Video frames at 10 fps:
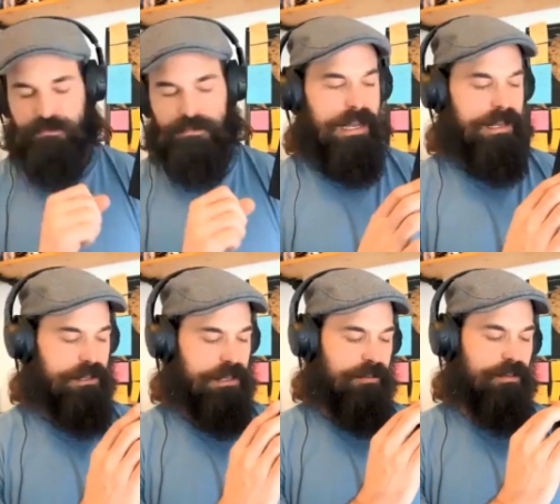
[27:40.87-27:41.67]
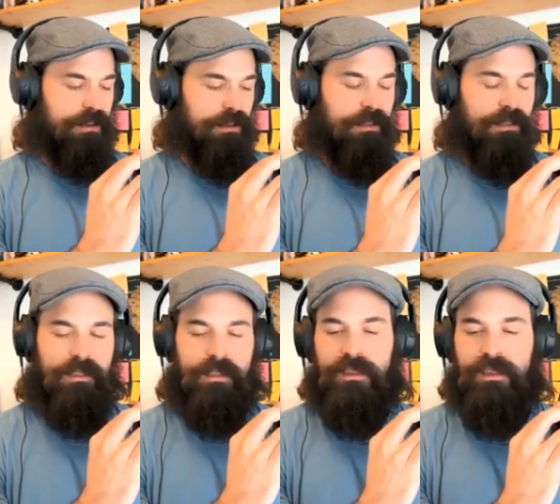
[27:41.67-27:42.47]
I actually have a
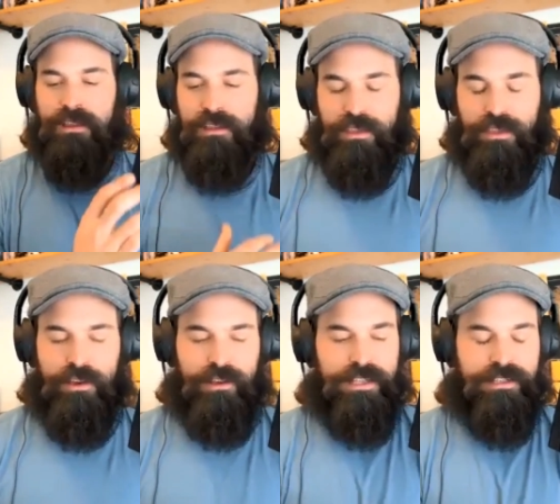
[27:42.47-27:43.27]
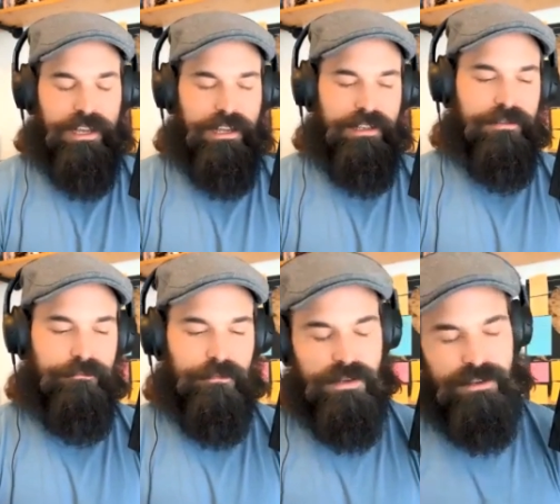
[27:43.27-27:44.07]
thought that's kind of,
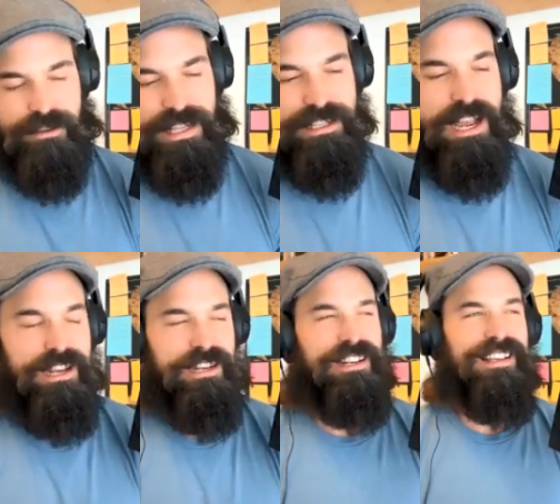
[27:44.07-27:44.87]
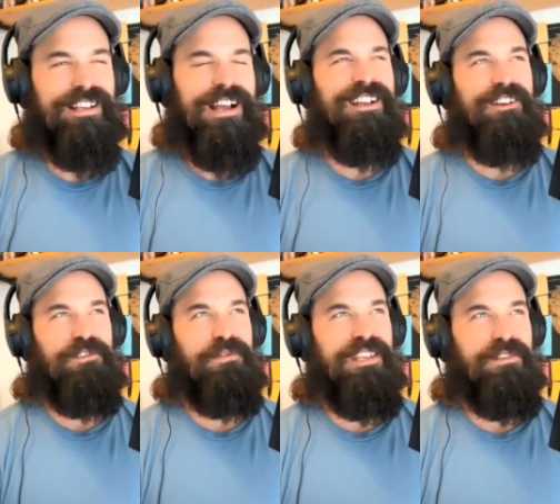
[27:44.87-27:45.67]
that's kind of, kind of goes
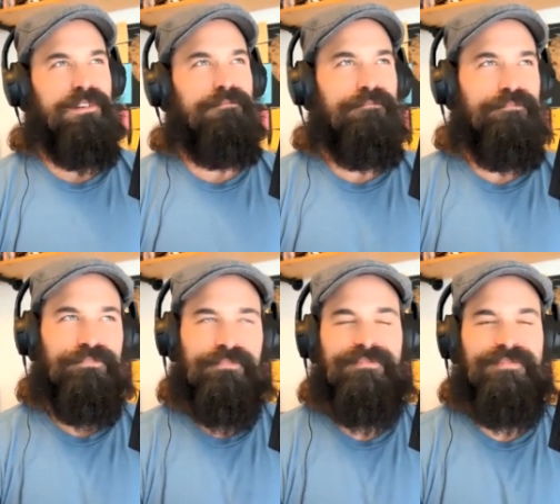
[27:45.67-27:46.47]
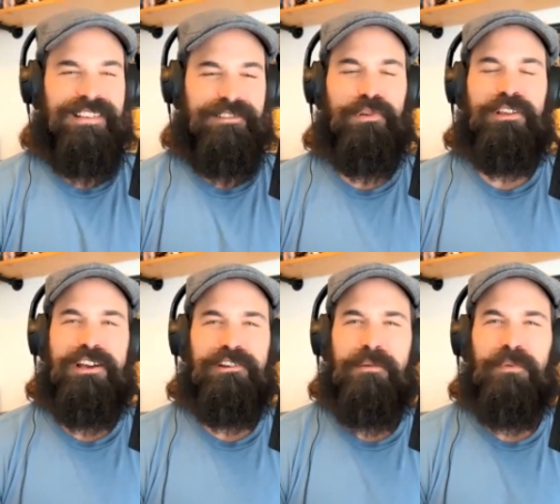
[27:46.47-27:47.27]
with this one. Pulling
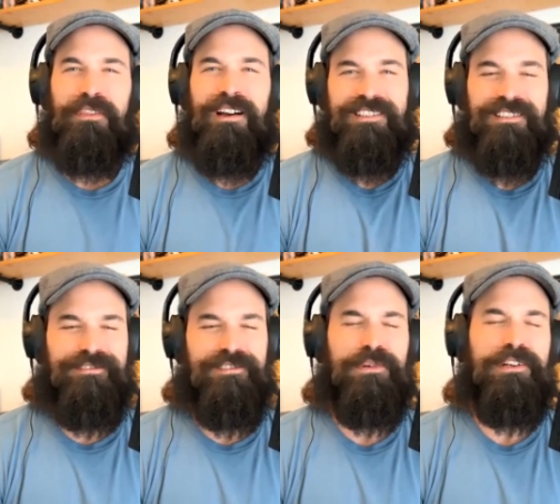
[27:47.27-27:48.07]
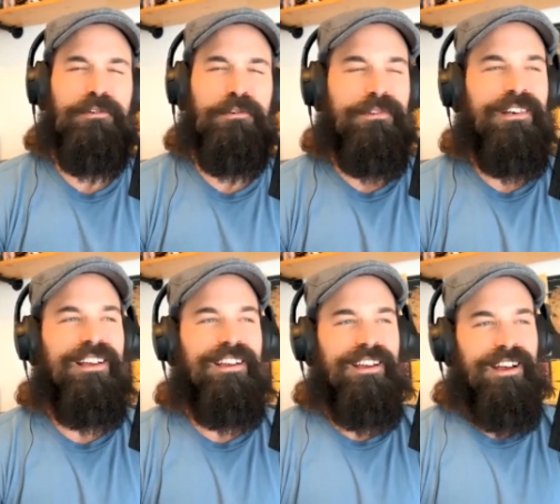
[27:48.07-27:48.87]
out a couple thoughts. It's pretty cool.
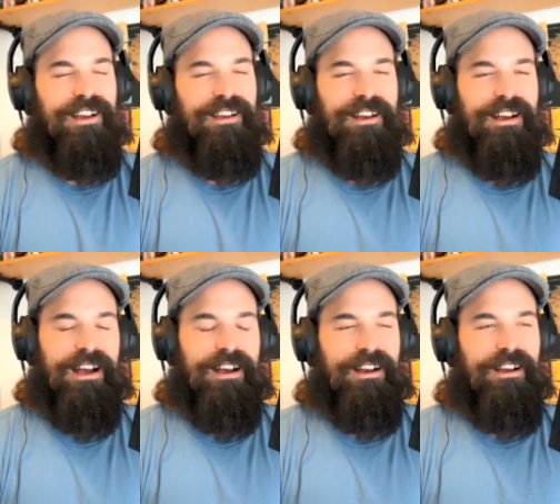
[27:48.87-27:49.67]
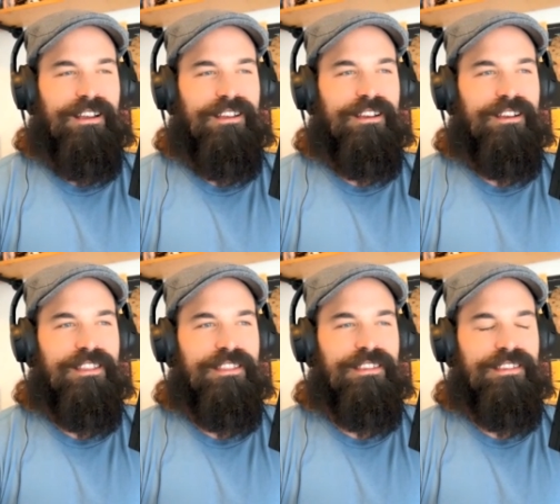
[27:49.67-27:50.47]
Uh,
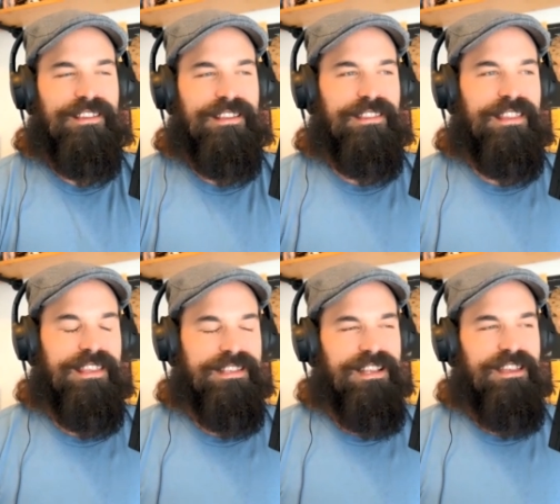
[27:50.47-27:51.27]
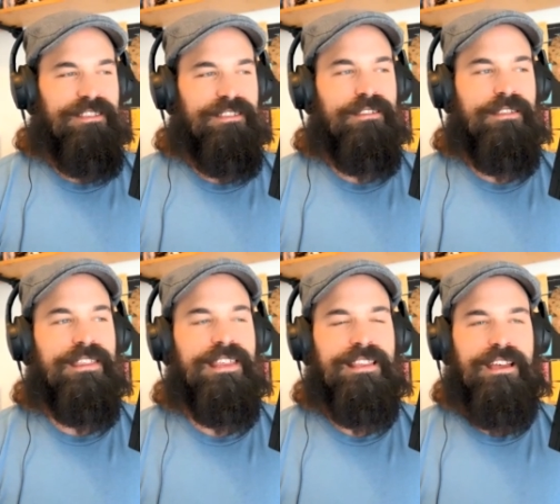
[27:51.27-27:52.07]
the things I, the
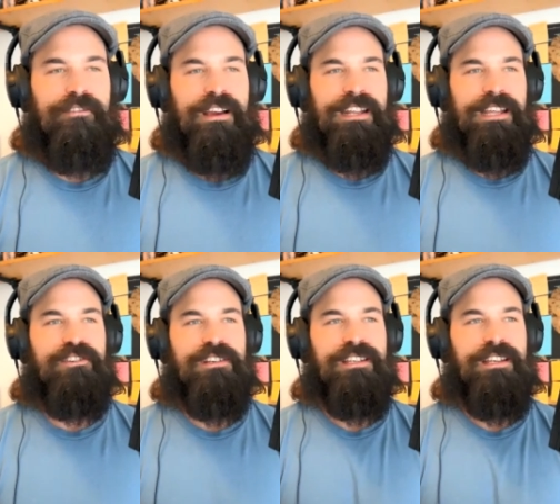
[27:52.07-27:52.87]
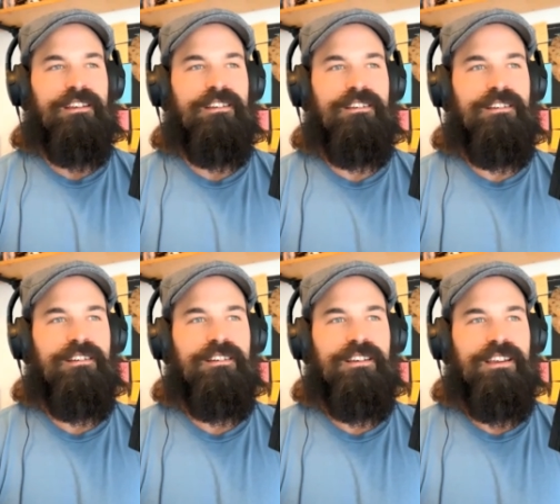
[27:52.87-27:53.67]
thing that I find interesting
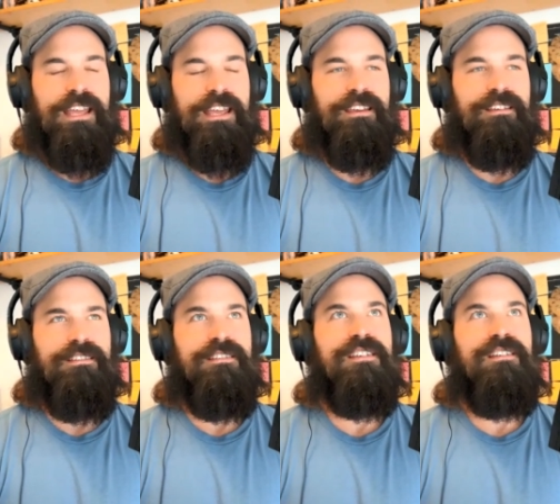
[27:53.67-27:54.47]
is,